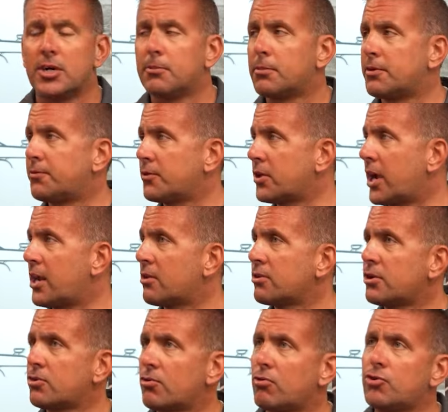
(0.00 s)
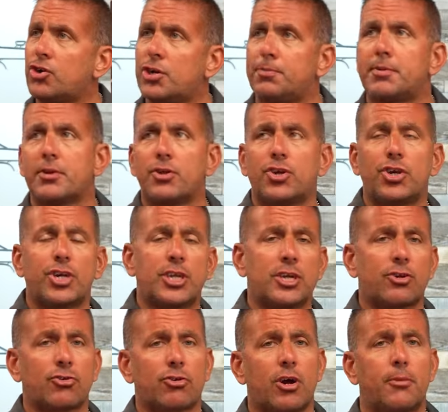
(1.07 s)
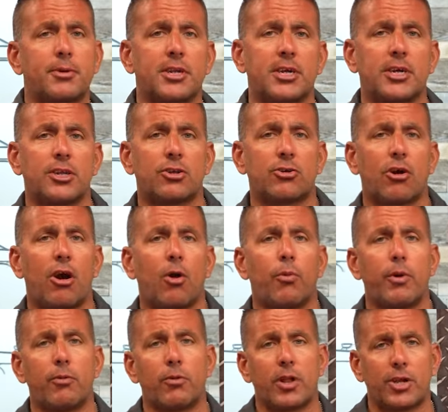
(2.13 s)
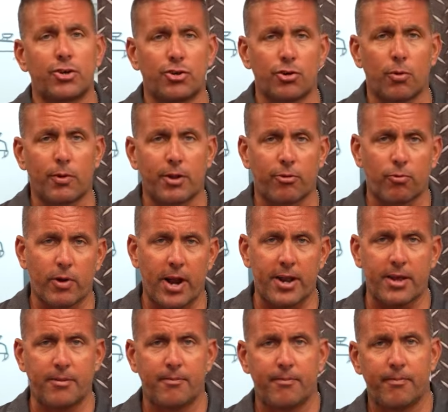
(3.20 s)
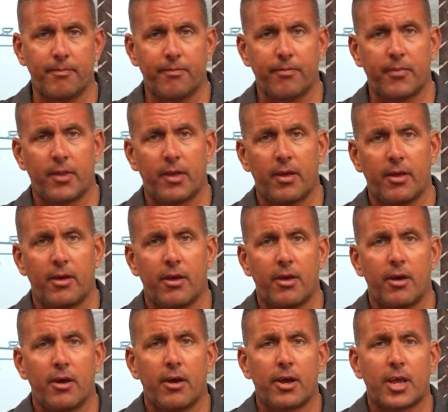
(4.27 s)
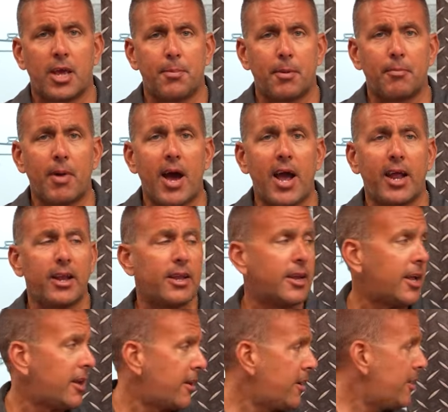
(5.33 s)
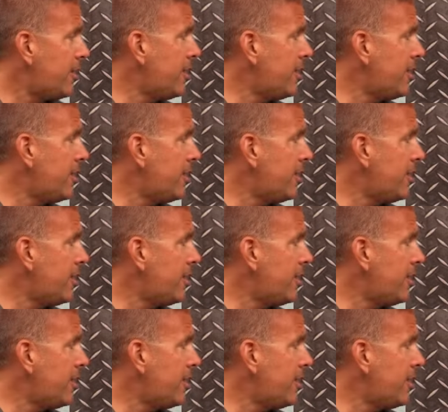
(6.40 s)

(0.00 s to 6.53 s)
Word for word: But if you're handling your own shipping logistics or coming to get the car, we will let you know when it's ready. Keep in mind that,